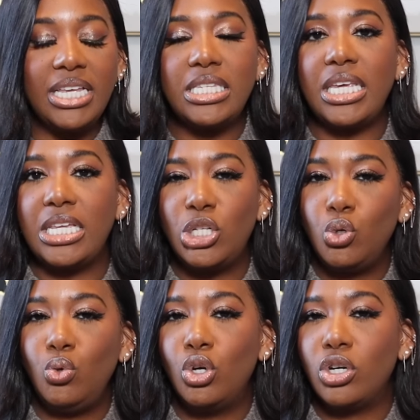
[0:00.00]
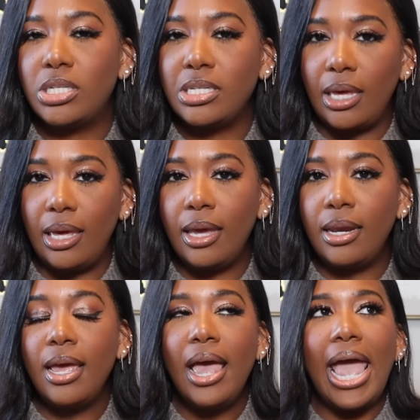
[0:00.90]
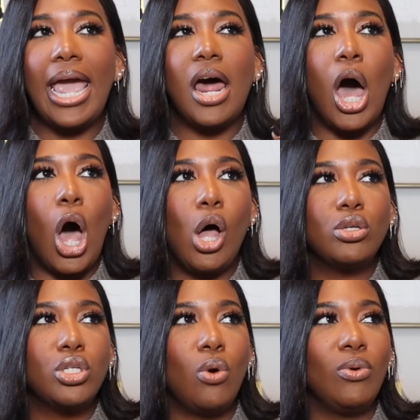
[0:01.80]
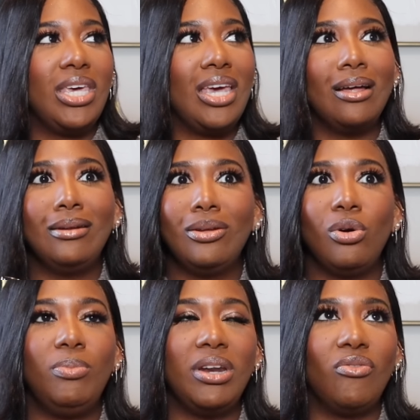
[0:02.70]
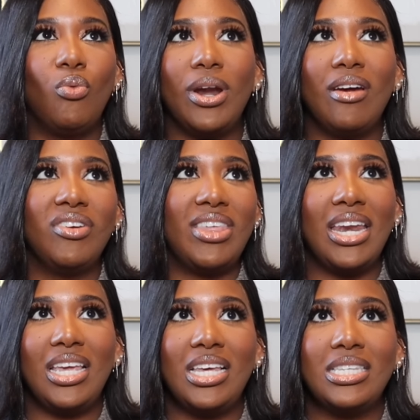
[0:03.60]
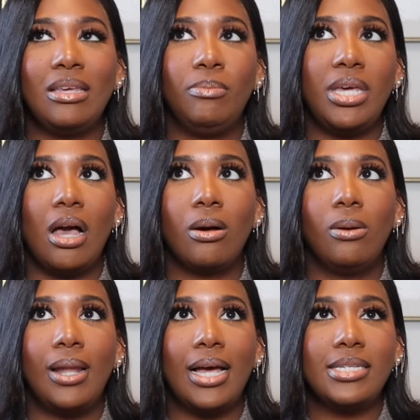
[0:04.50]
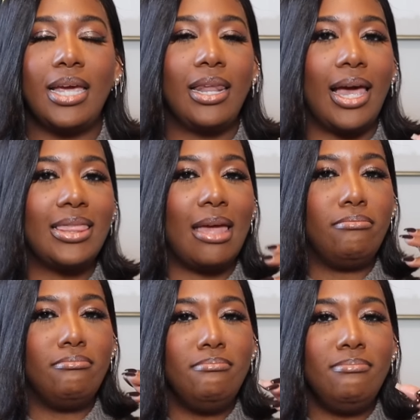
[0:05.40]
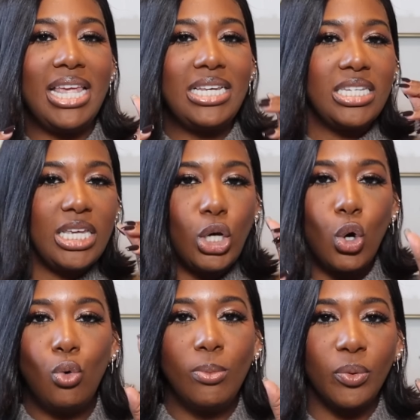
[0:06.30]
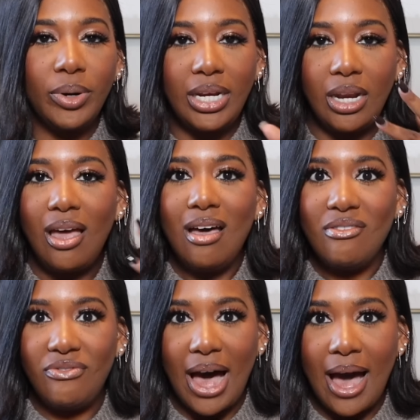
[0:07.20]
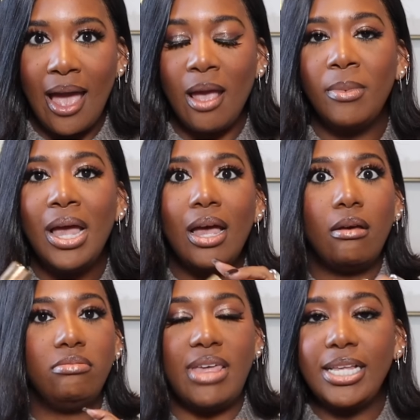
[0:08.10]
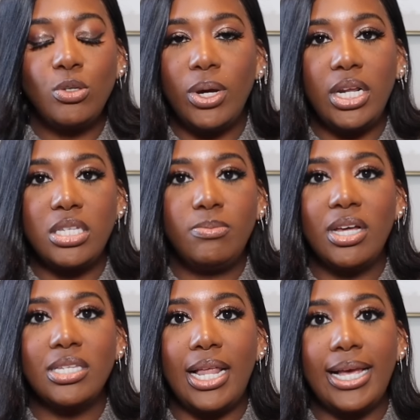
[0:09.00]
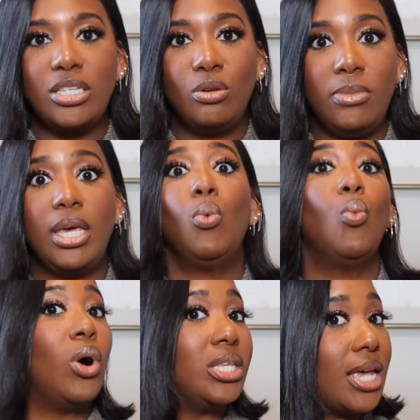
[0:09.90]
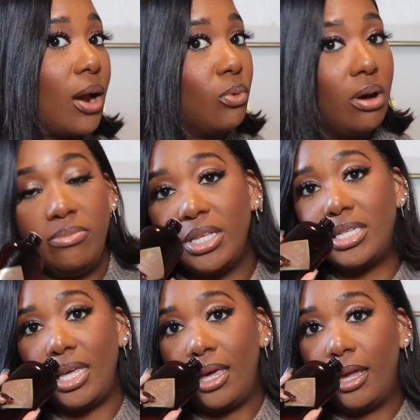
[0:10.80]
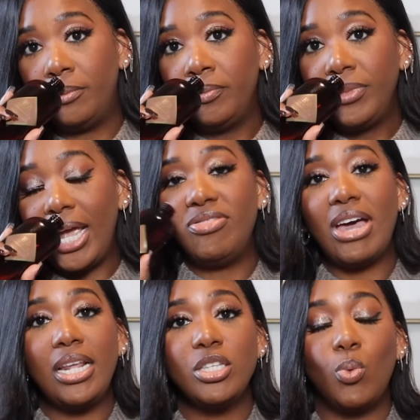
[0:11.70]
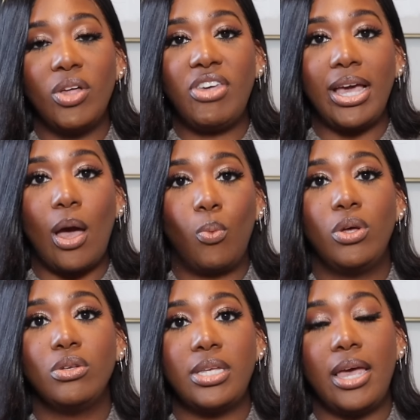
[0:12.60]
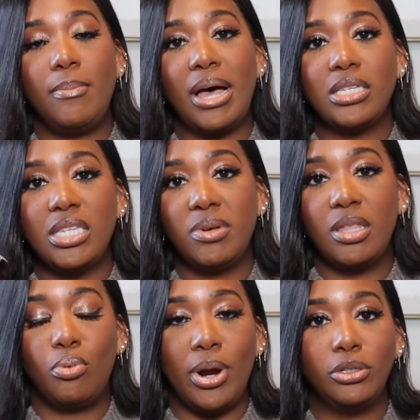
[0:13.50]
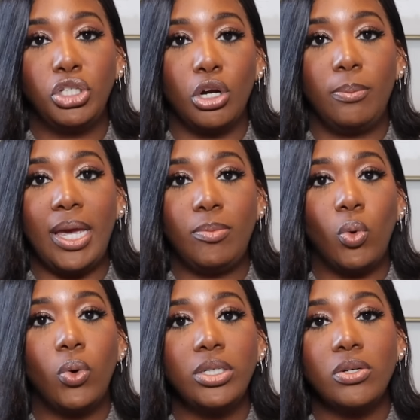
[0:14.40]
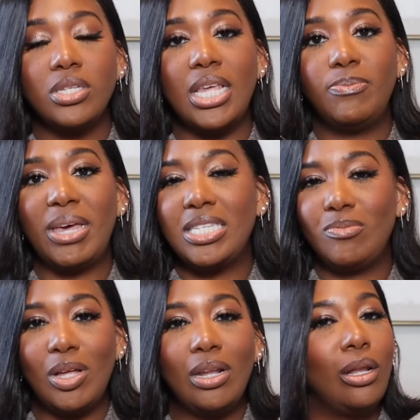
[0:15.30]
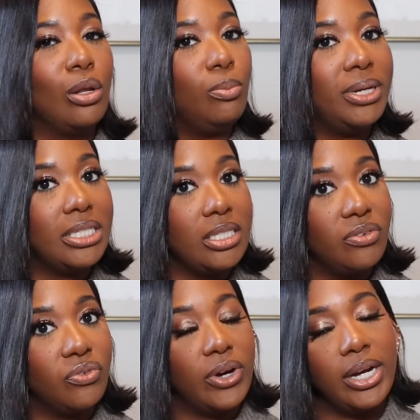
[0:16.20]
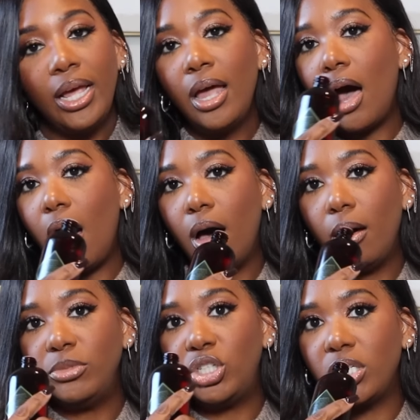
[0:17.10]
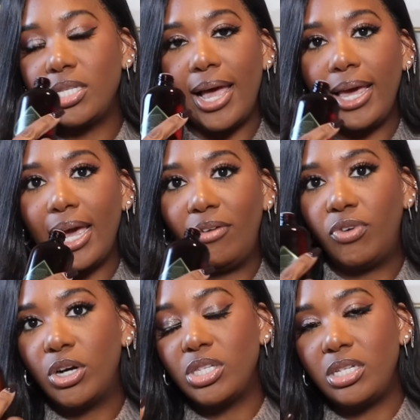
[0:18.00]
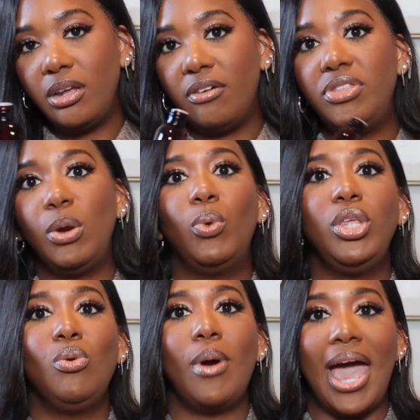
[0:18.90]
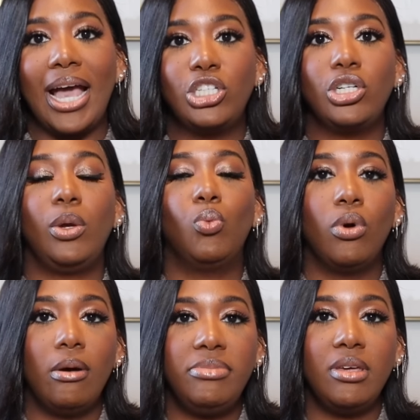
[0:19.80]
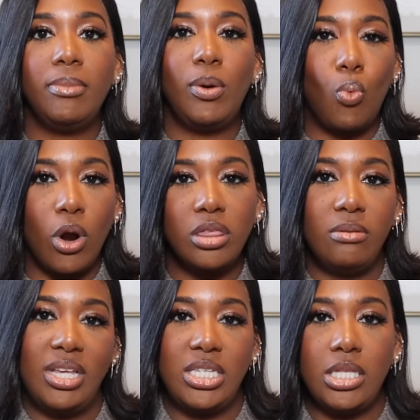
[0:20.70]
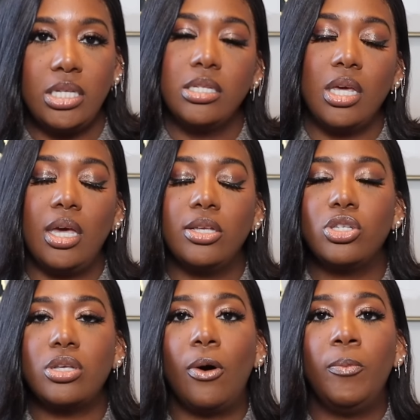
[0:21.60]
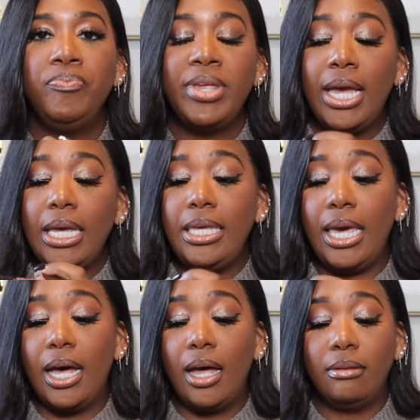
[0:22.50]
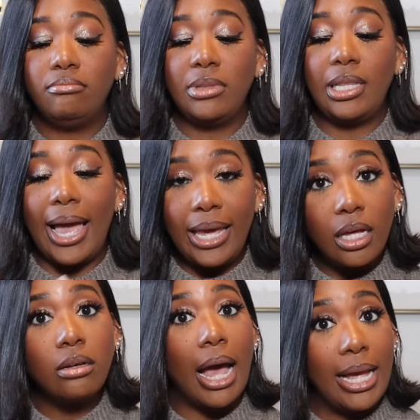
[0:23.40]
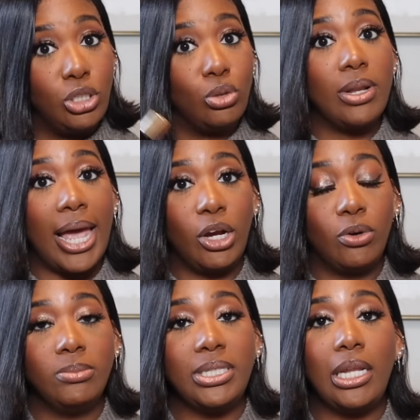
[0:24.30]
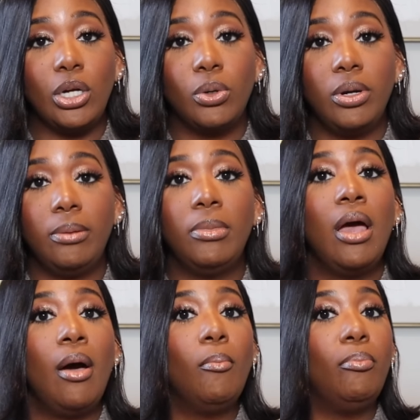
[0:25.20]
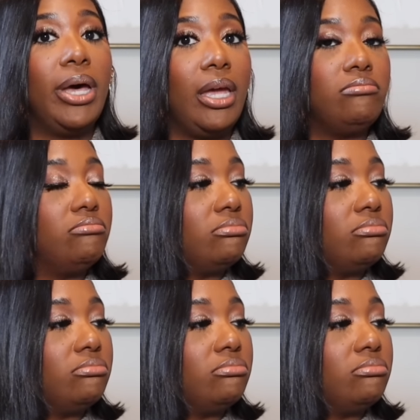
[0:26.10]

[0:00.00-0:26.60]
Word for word: this into your skin. And I also get a little bit of whatever that is in Bianco latte, like that minty coumarin vibe that's what it smells like to me once I rub this in. And that is one thing I will say about some of the brown sugar babe oils. They may smell a little bit different, um, just like at first sniff, than when you actually rub them and work them into the skin. So, yeah, like I do like creme de la creme, but